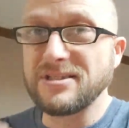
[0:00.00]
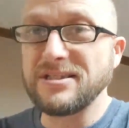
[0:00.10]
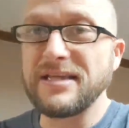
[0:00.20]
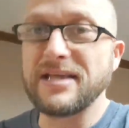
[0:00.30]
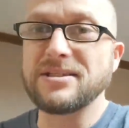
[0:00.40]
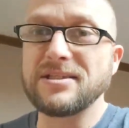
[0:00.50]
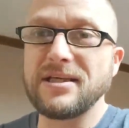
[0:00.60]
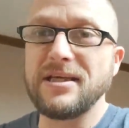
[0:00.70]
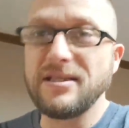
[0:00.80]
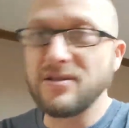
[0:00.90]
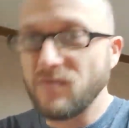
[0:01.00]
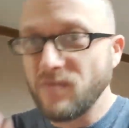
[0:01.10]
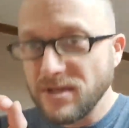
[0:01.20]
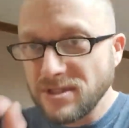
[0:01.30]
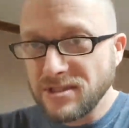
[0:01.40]
See, that's the key, the
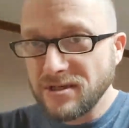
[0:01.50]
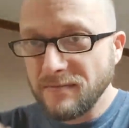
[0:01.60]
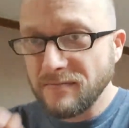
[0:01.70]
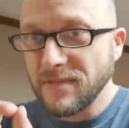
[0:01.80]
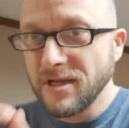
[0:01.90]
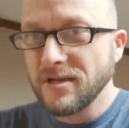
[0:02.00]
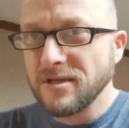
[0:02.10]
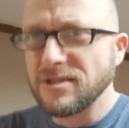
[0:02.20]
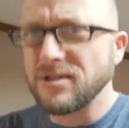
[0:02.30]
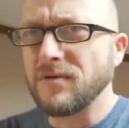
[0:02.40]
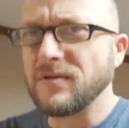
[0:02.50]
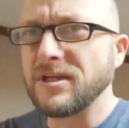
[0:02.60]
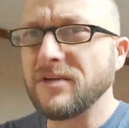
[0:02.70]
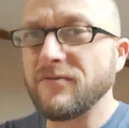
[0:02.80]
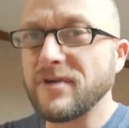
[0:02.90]
wisdom to know the
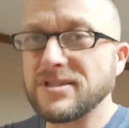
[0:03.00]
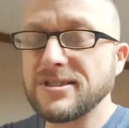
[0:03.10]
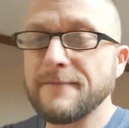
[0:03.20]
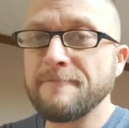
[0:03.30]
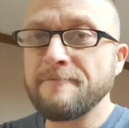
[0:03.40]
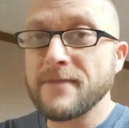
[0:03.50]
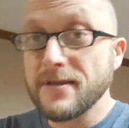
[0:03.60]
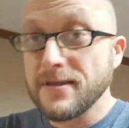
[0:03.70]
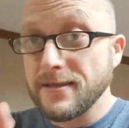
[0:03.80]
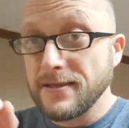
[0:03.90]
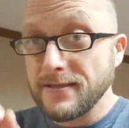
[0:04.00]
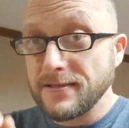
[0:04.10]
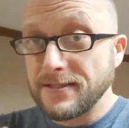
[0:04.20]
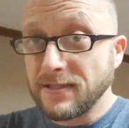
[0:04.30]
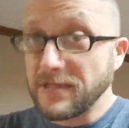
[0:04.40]
difference.
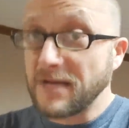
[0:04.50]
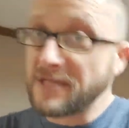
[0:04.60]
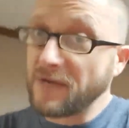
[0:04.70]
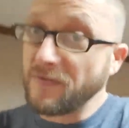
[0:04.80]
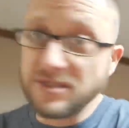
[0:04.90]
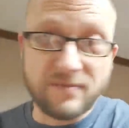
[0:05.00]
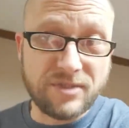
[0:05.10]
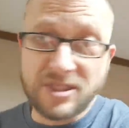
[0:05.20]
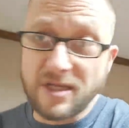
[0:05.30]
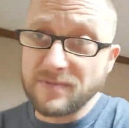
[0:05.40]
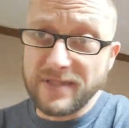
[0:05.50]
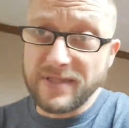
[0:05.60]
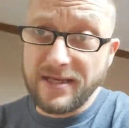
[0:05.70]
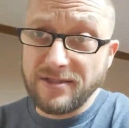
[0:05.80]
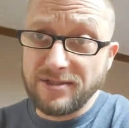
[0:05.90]
Sometimes that wisdom just comes with
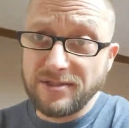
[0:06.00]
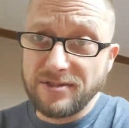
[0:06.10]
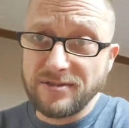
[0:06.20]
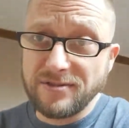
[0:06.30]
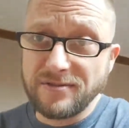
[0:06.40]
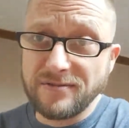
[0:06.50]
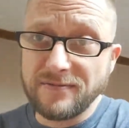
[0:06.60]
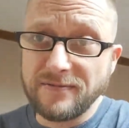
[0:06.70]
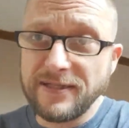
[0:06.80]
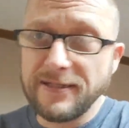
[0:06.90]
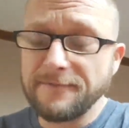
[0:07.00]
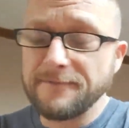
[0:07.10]
age, right?